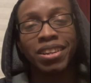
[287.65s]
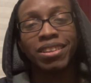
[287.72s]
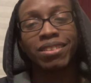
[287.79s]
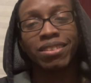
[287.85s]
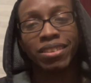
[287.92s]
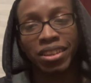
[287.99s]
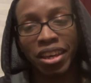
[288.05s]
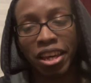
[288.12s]

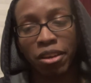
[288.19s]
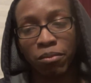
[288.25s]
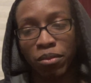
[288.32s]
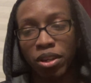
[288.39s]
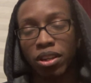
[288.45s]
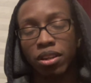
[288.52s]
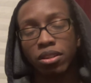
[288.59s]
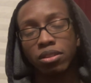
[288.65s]
the game.
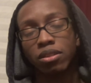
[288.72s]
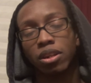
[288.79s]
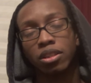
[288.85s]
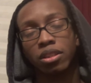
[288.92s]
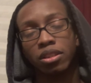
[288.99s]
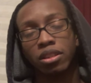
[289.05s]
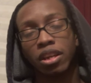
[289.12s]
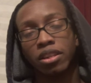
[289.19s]
So I
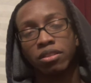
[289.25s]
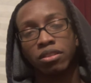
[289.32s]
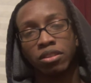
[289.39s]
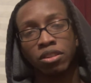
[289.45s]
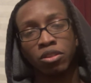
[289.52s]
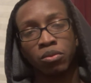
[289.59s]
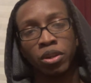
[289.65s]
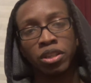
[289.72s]
think that's a
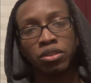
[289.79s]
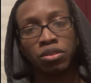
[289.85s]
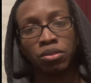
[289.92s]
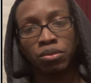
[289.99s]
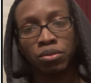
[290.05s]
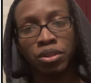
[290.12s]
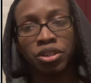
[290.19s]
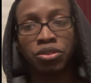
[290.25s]
good way
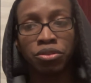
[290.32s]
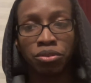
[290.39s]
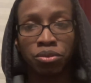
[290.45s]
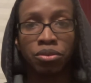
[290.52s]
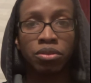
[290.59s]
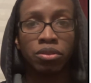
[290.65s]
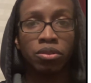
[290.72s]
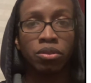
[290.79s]
to
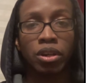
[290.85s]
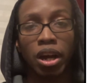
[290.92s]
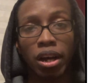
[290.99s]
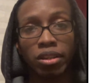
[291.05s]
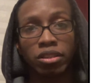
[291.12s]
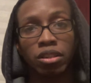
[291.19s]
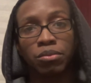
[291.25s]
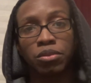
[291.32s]
introduce new
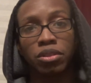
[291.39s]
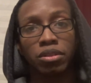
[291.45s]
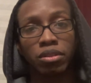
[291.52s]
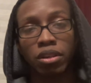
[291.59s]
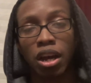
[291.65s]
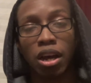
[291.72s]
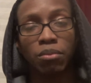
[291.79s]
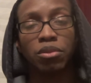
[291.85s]
concepts and
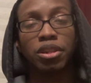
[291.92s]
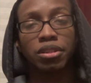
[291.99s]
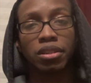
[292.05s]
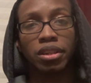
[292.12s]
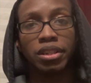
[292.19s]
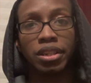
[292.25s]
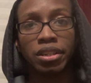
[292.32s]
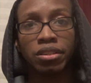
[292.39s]
complex
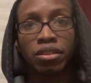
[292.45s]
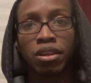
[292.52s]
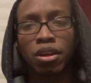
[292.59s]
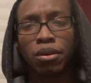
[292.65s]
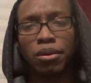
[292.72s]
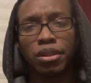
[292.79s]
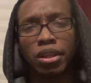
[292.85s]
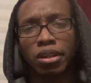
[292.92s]
ideas
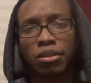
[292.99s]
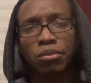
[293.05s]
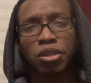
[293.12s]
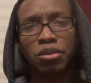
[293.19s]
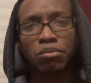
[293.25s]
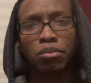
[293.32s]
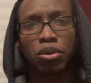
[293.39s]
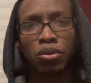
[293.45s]
without it
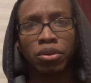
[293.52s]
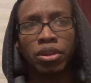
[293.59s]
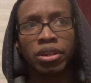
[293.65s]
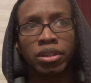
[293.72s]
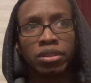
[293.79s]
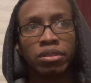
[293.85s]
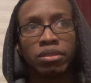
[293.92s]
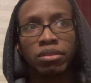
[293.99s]
being
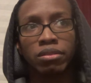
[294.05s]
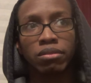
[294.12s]
boring and